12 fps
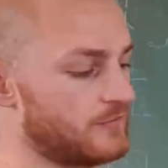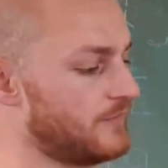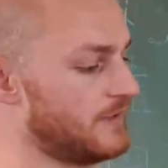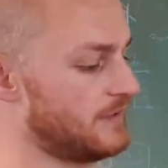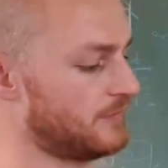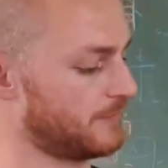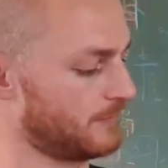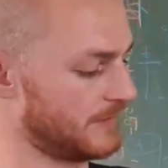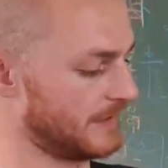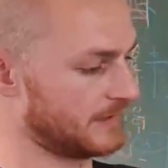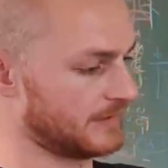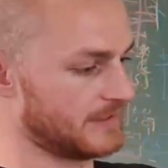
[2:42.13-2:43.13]
of these
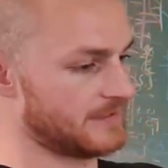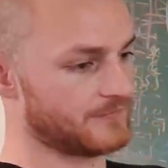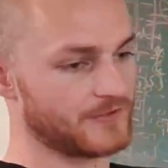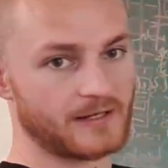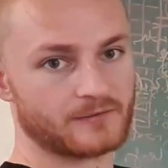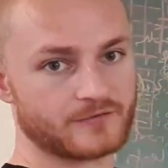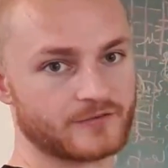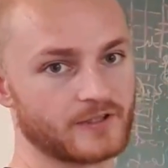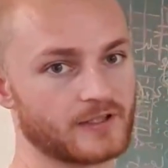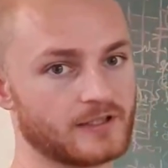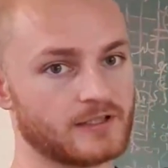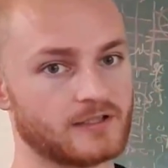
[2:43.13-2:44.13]
probably had leaves out
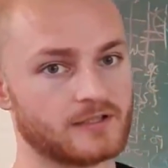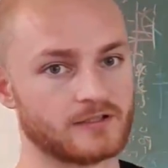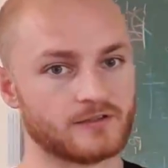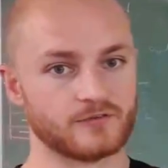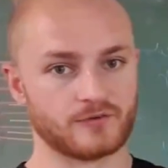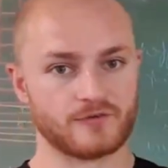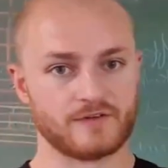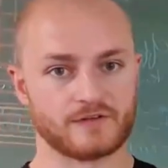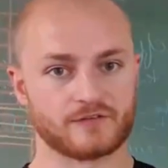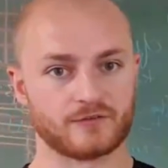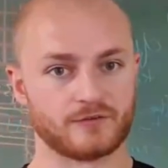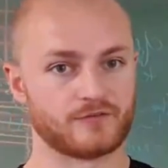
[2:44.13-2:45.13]
to sort of
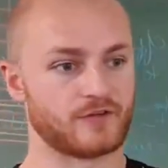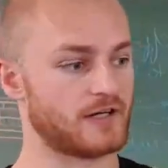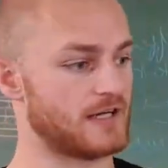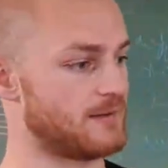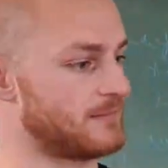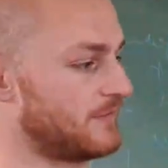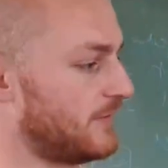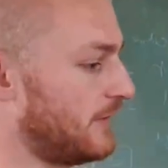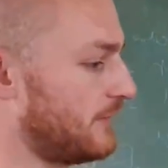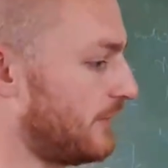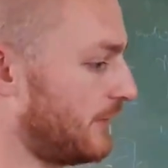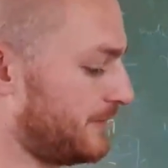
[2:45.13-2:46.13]
this sort of diameter,
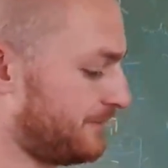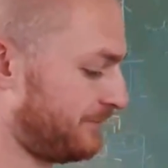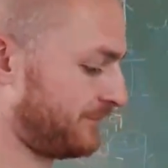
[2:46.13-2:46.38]
so